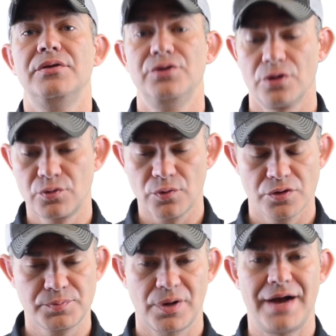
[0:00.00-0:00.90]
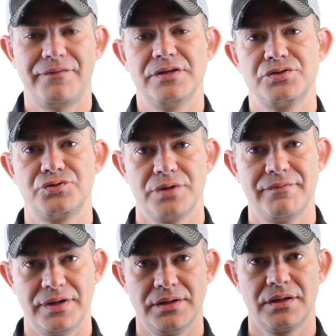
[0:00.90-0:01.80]
Your gross profit is
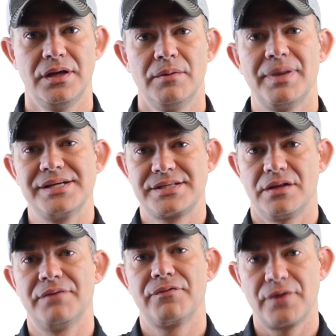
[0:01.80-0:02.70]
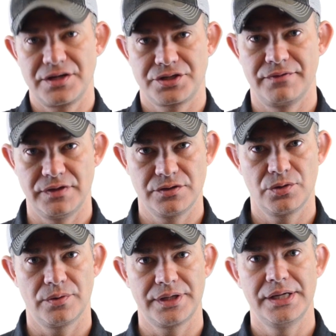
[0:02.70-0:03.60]
driven by selling fresh
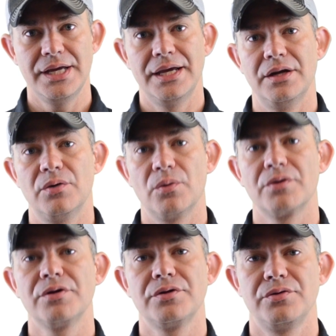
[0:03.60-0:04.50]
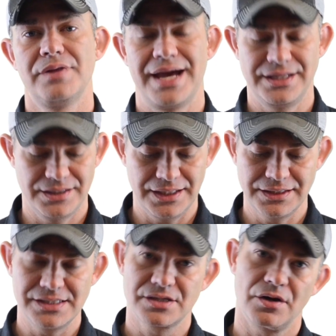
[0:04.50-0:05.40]
inventory. And in order to do that, you need
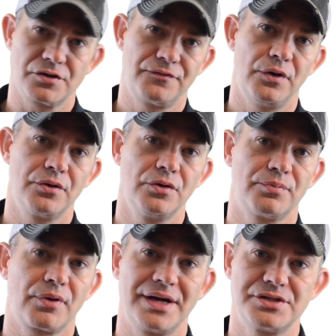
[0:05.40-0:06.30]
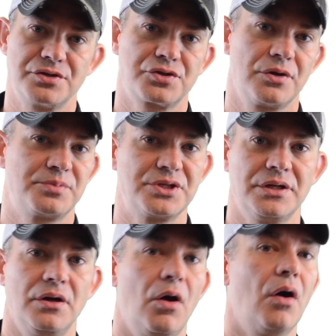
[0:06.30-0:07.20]
these cars photoed, price description,
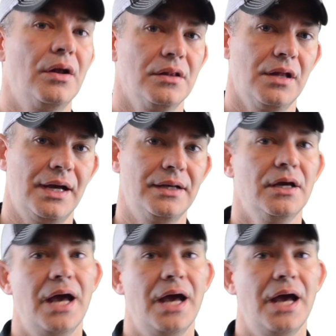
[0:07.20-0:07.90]
and online.